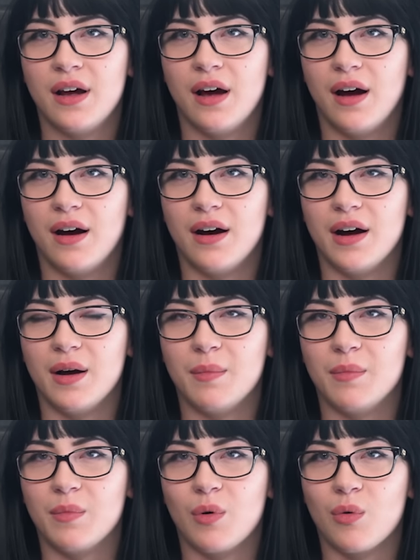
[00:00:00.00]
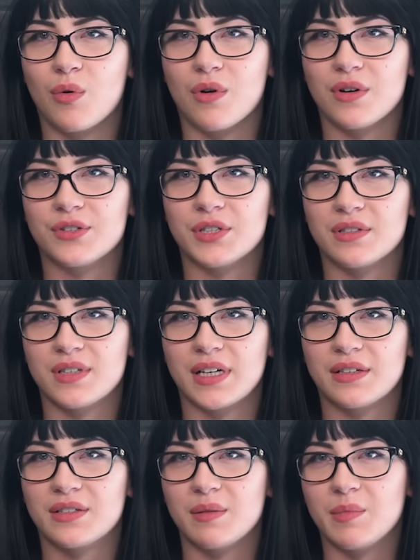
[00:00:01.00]
Um, or just like
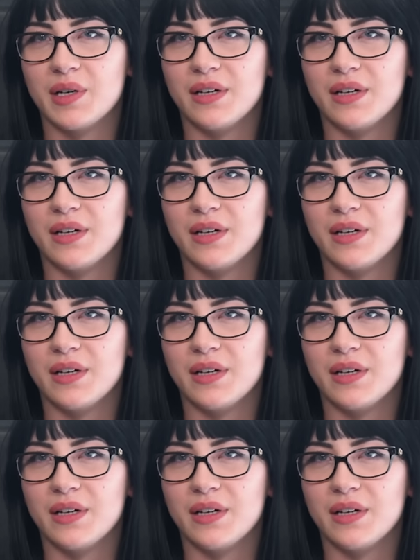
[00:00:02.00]
somebody